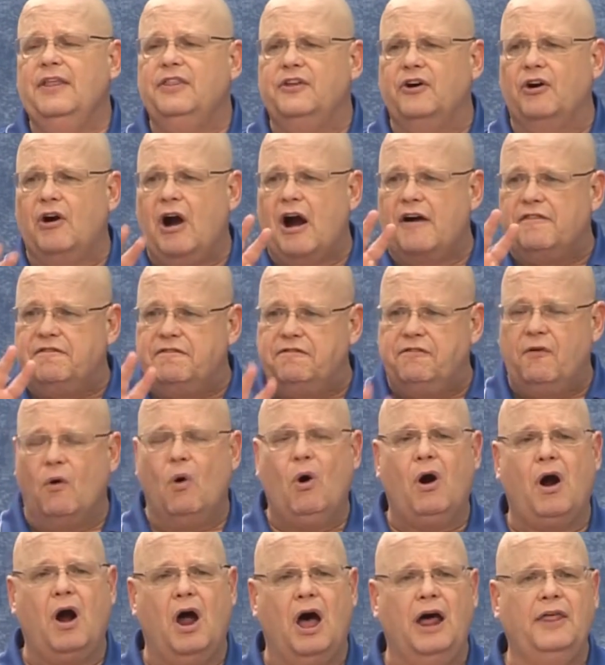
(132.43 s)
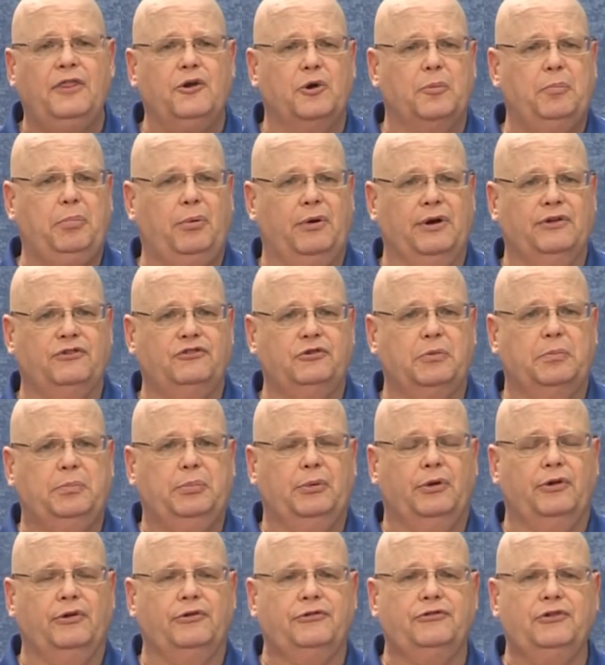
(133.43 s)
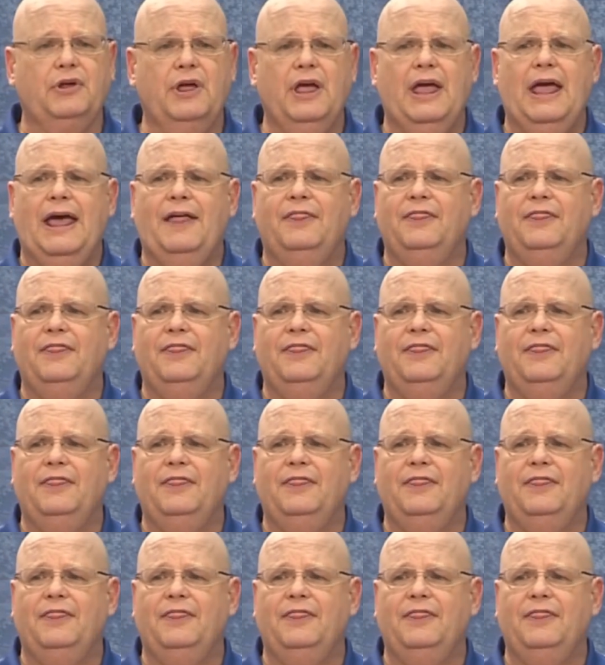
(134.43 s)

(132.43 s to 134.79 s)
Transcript: there are four other principles